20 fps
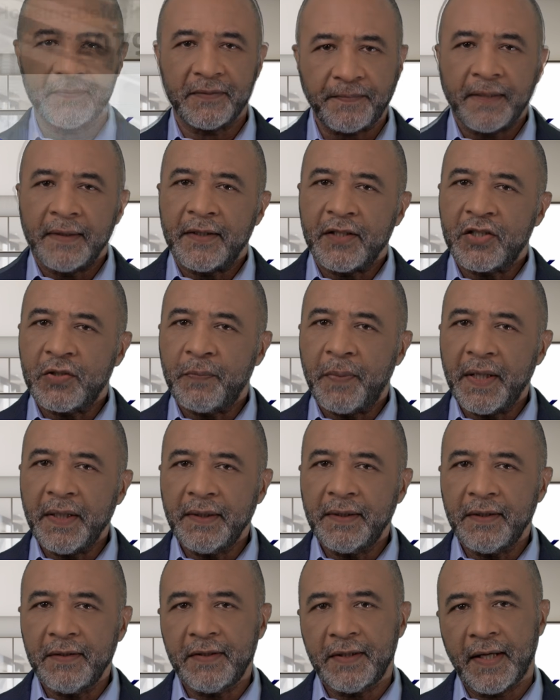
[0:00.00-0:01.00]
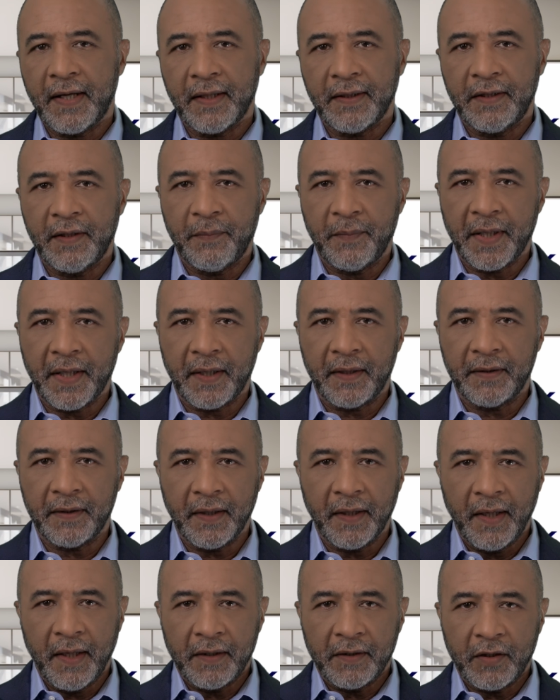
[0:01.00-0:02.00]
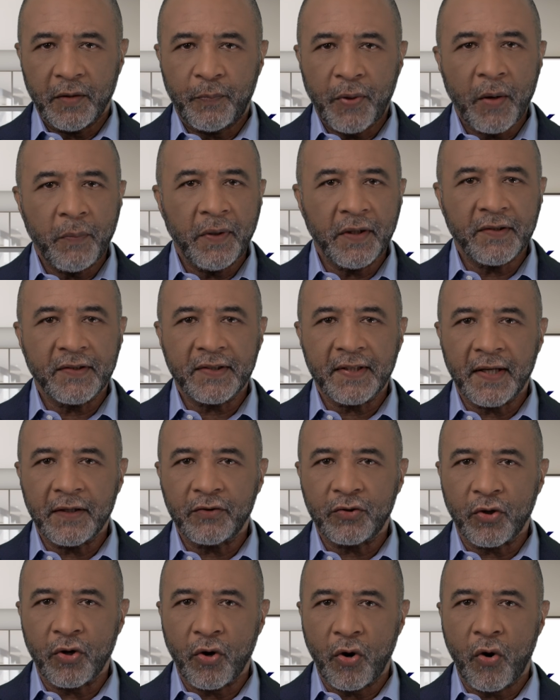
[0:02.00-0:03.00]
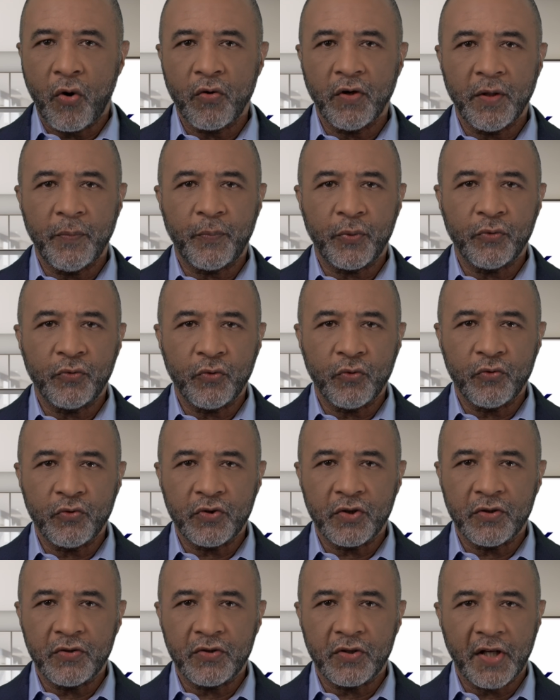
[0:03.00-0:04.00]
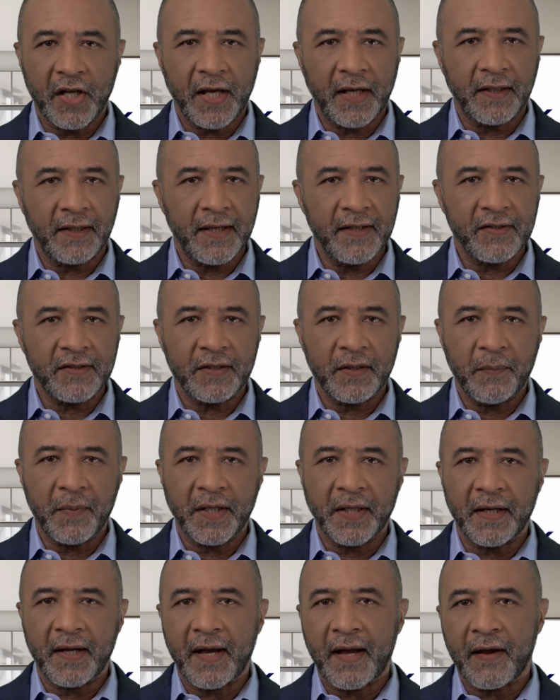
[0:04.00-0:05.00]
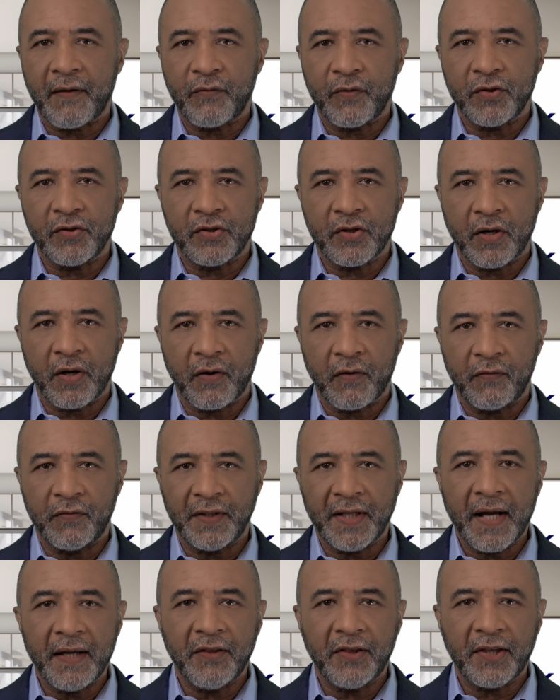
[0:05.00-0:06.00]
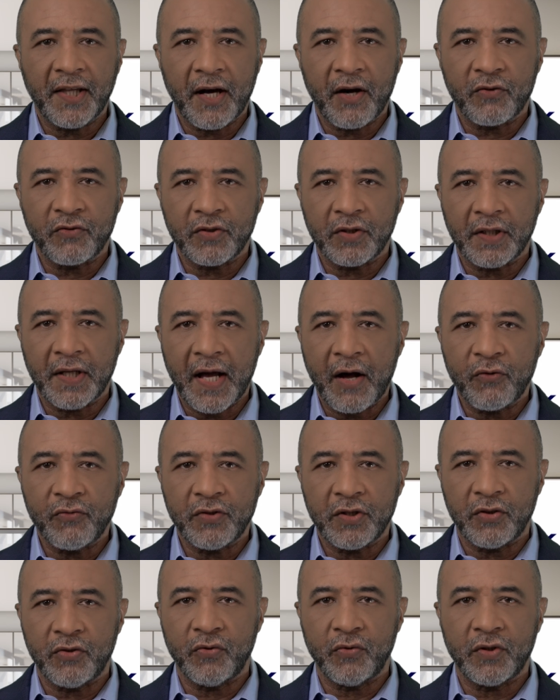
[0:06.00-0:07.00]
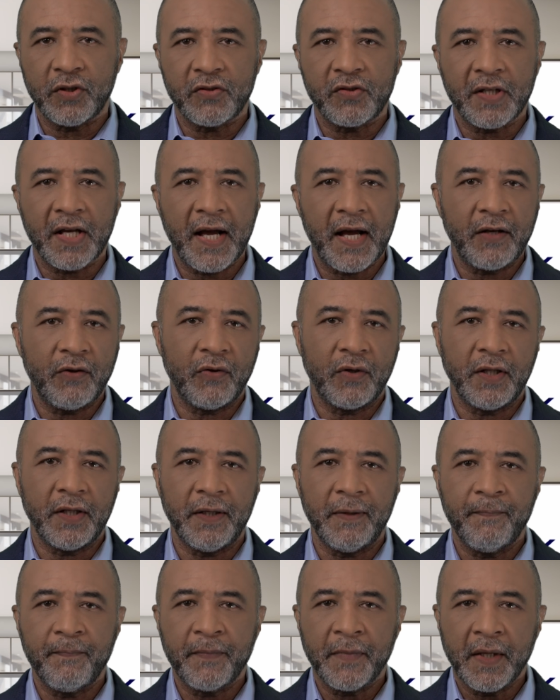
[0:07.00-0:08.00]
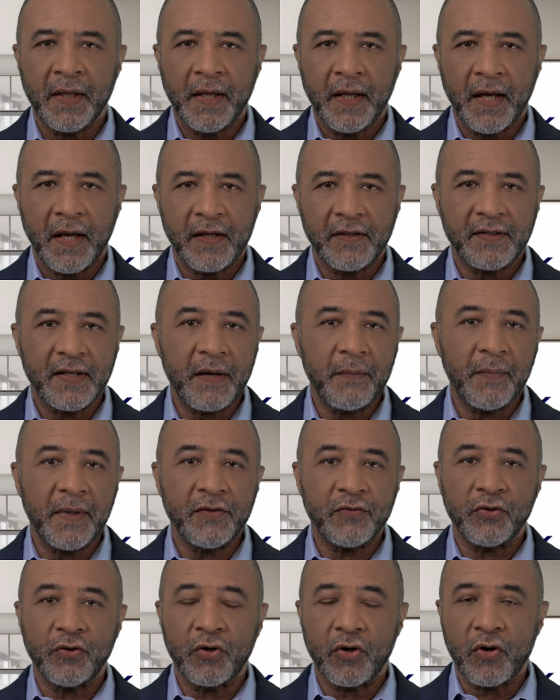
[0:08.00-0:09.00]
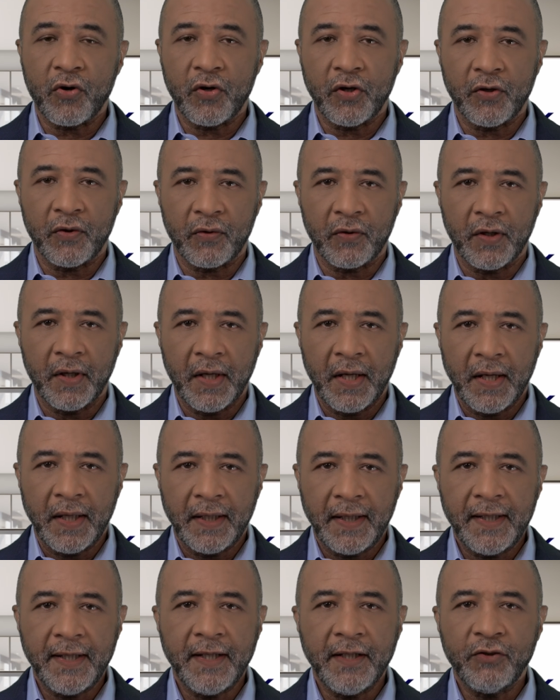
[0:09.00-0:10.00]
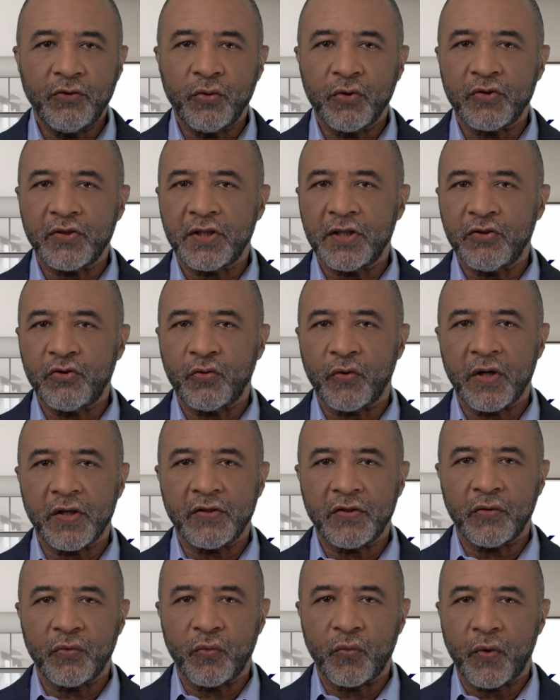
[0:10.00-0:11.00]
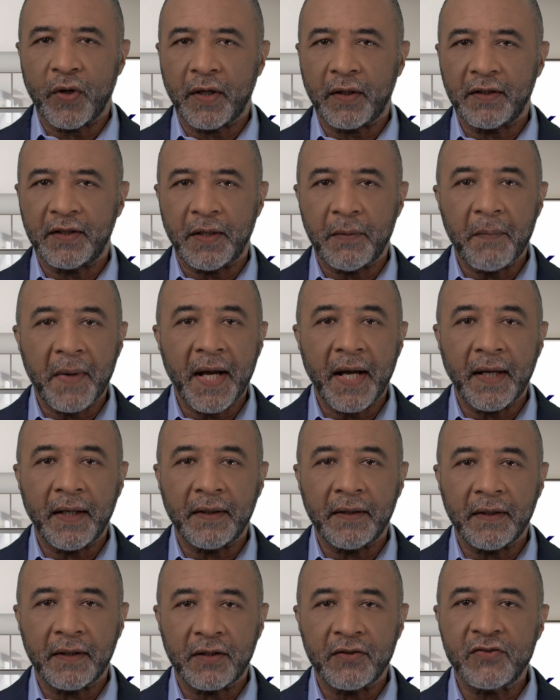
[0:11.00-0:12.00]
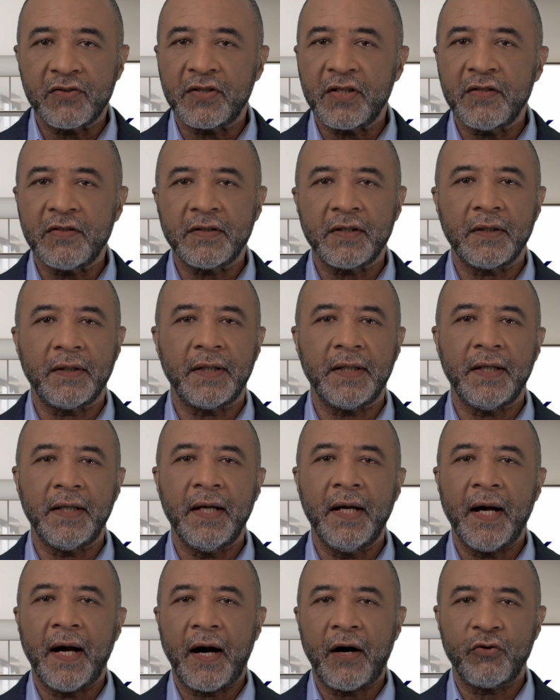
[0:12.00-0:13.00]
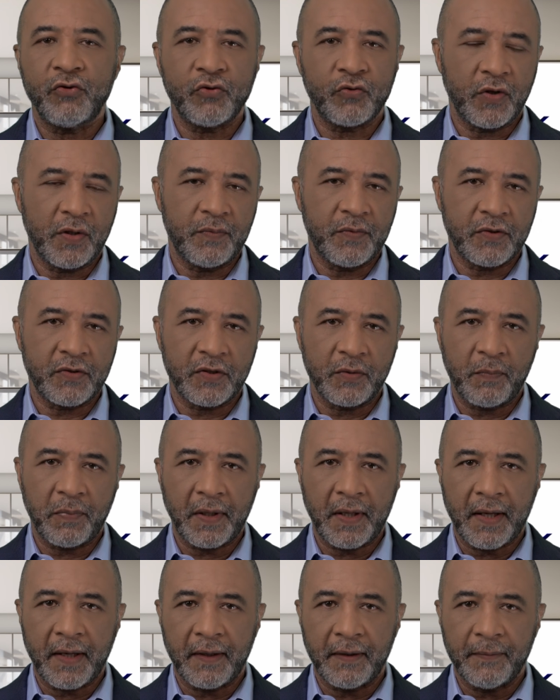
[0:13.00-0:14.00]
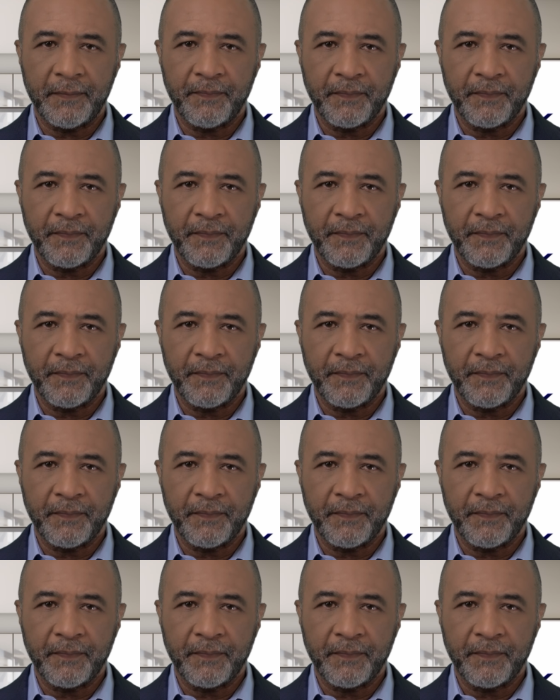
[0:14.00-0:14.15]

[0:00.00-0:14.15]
Despite this high demand, the public sector only produces an estimated average of 9,000 housing units annually, as I mentioned earlier, leading to a situation where demand consistently outstrips supply.